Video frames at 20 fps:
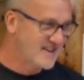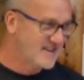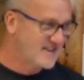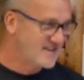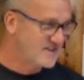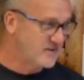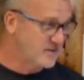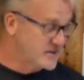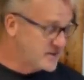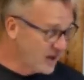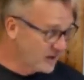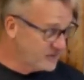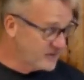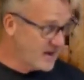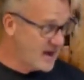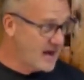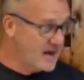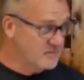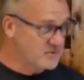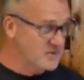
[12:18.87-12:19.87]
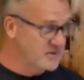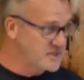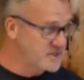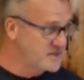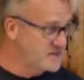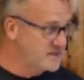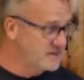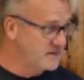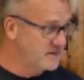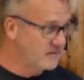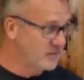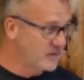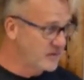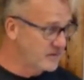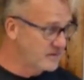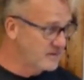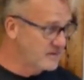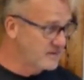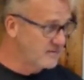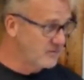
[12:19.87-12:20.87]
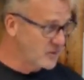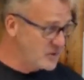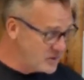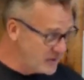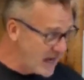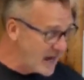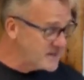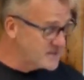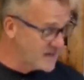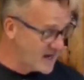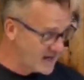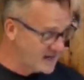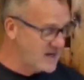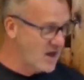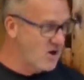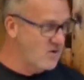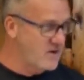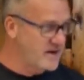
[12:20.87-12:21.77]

during tough times when you guys got going.